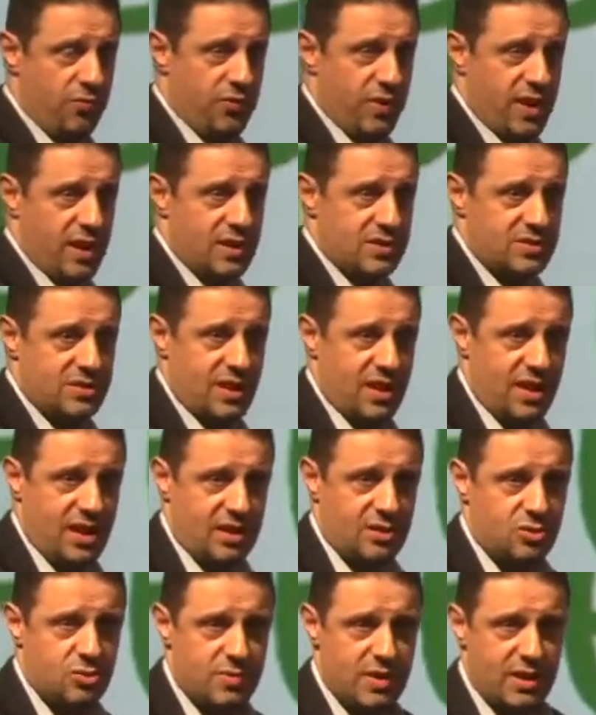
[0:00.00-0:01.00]
fast
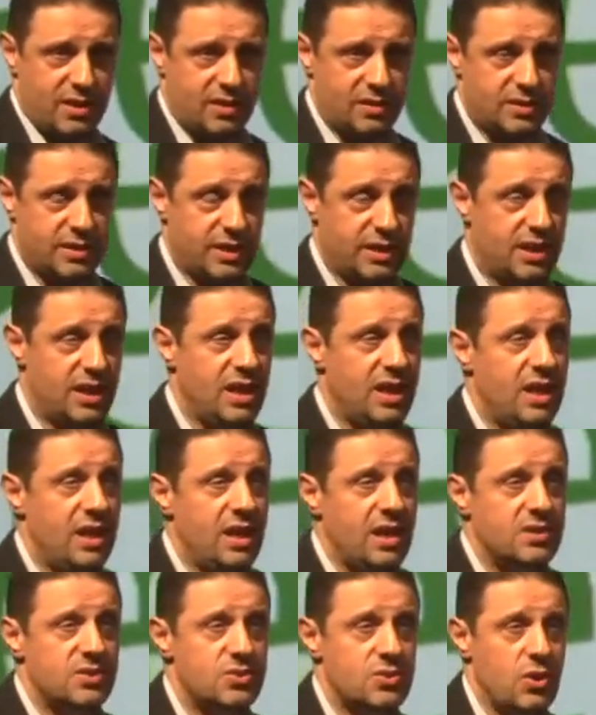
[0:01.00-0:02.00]
and dramatically,
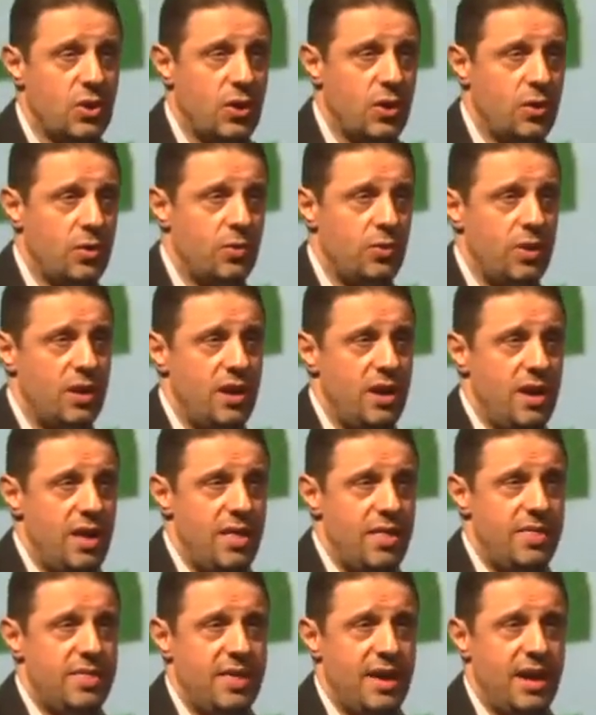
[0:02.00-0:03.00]
so
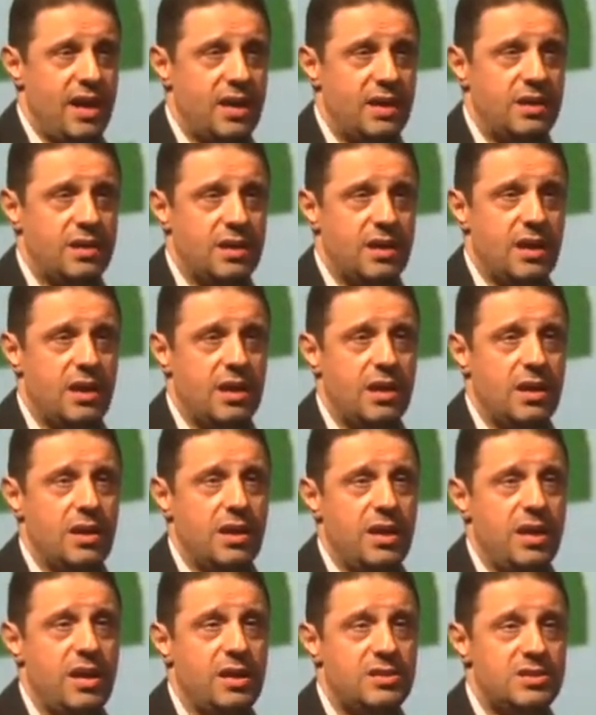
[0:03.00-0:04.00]
that
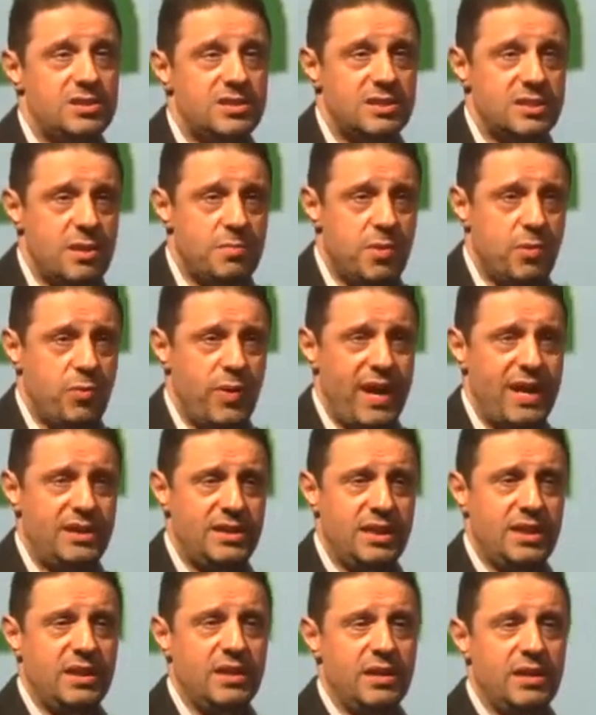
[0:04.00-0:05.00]
it's
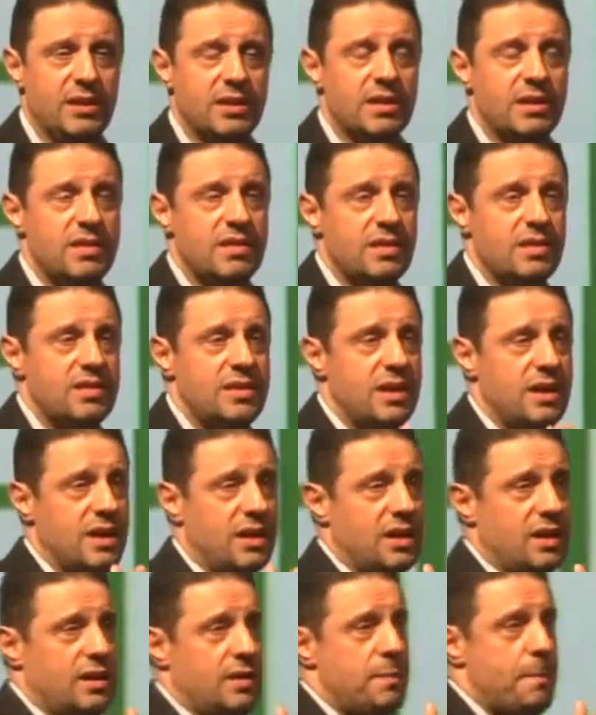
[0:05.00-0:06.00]
separating
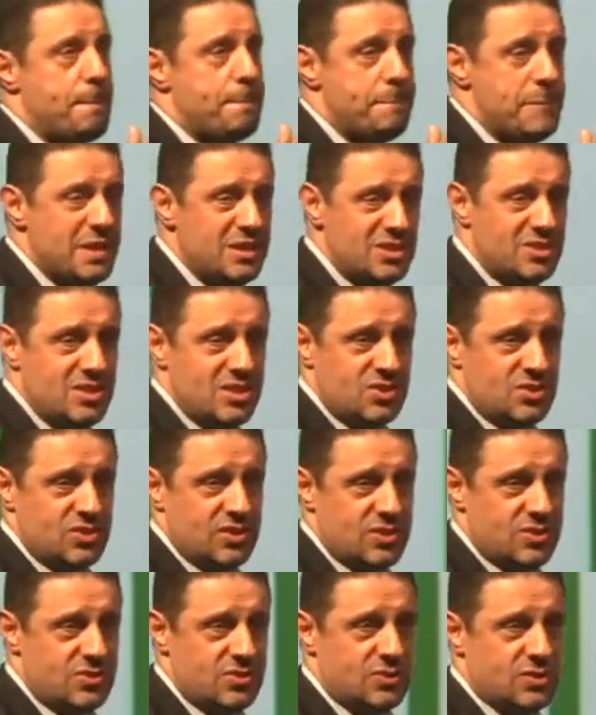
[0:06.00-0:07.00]
the
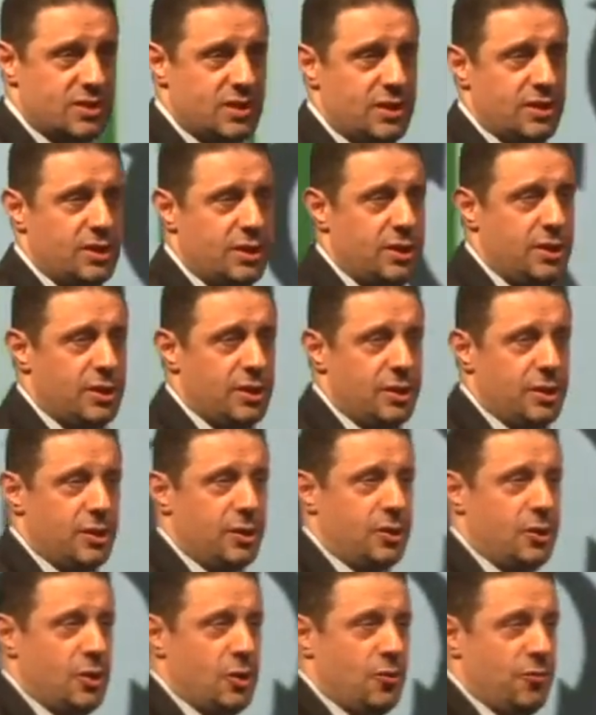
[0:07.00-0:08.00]
businesses, you
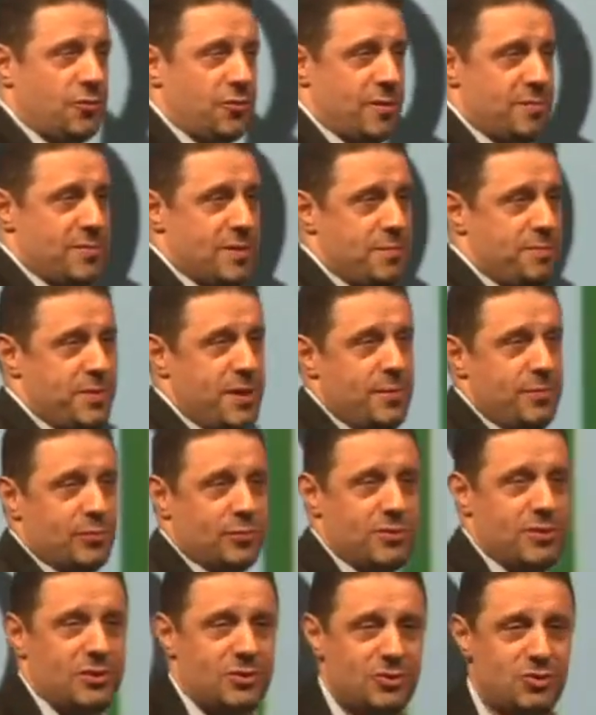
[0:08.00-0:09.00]
know, from the people
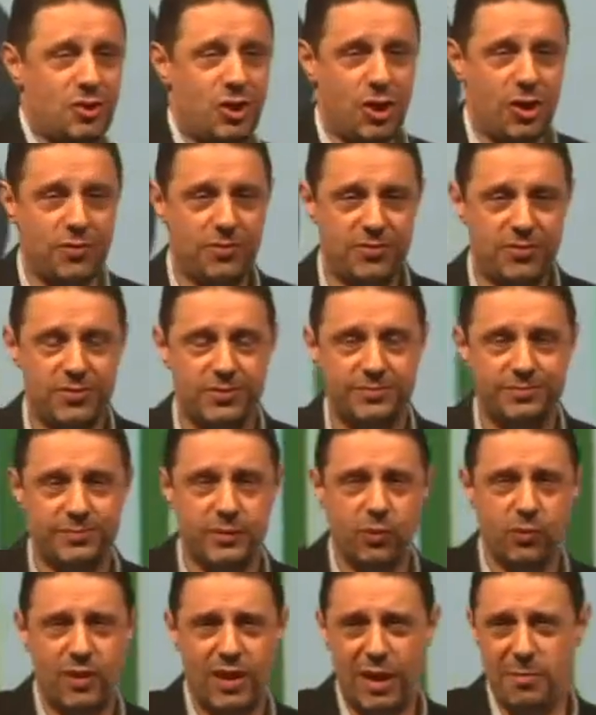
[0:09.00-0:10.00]
they serve.
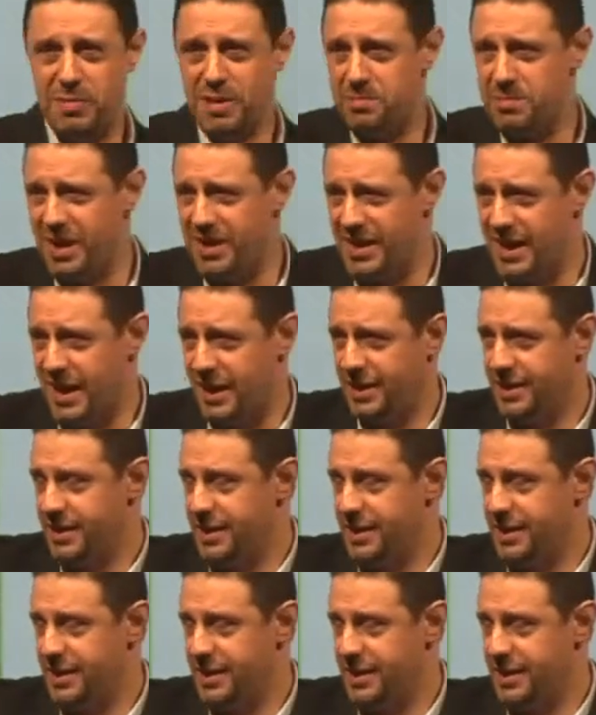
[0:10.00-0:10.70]
What I mean by that?